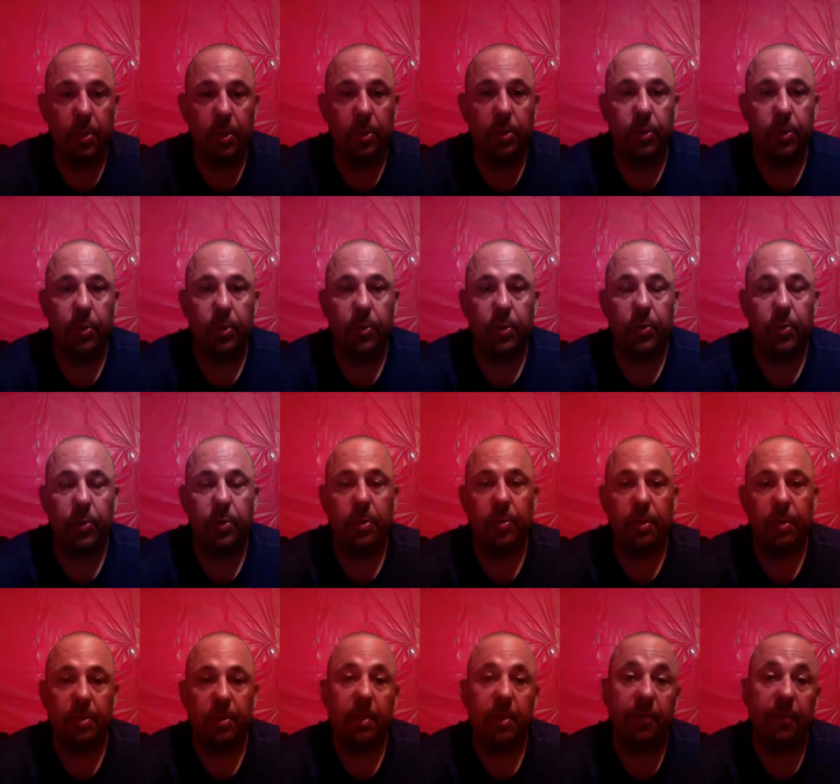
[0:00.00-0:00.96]
So
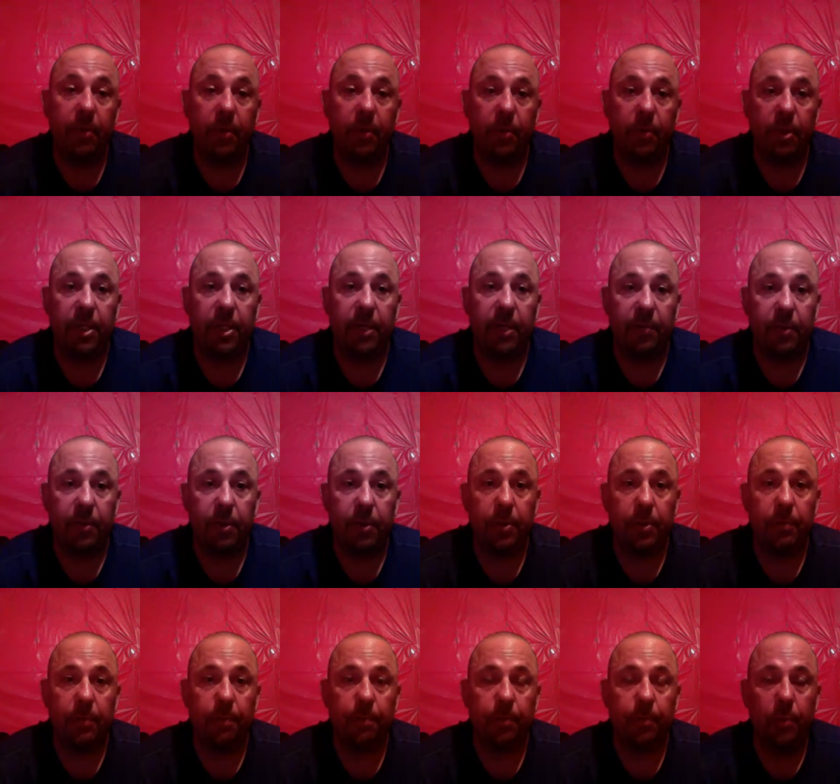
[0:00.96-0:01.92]
sometimes you have to do what you have to
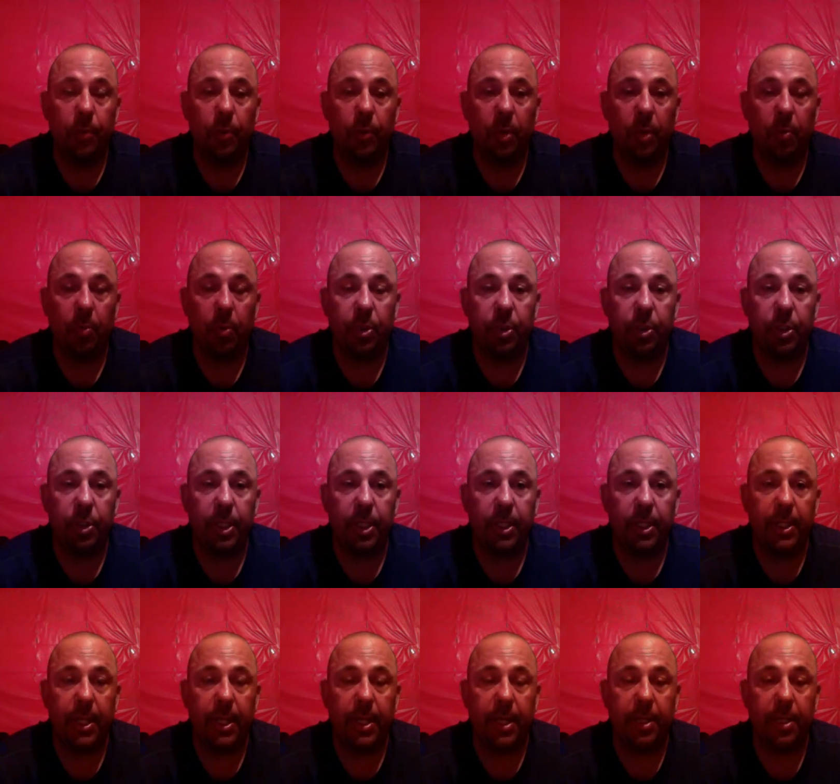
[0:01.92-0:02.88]
do. So I
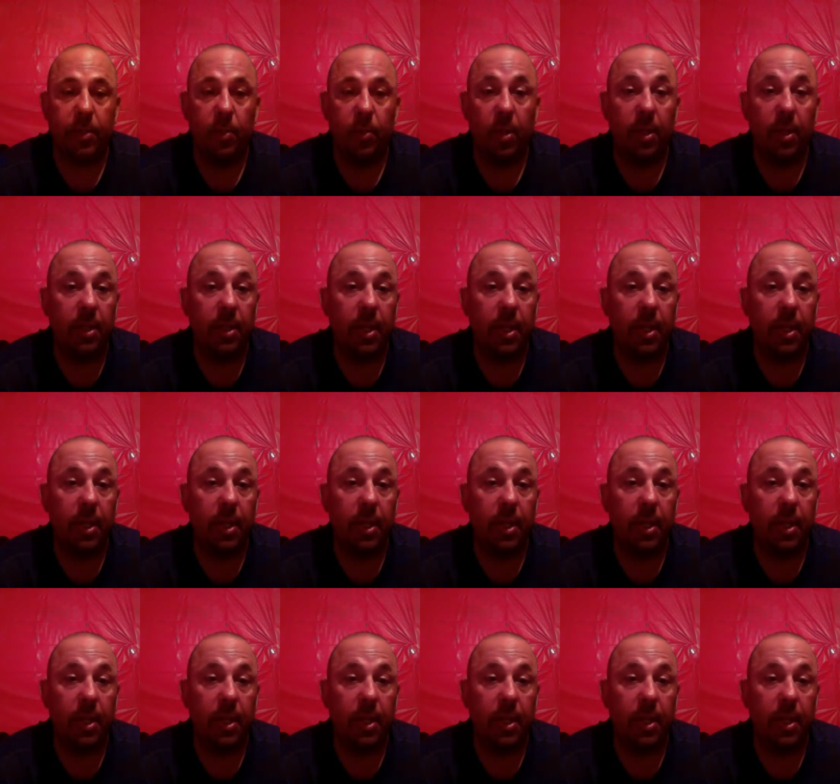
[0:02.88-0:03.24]
appreciate that as well.